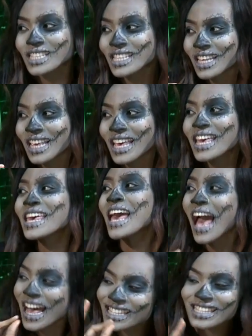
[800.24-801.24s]
Yeah. I
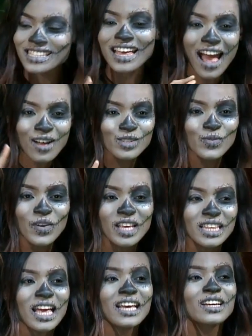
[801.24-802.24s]
mean, the like outfit, the
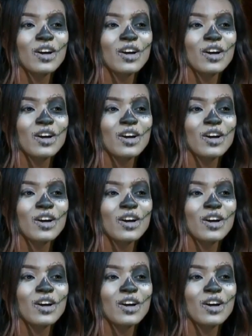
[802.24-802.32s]
eyes like are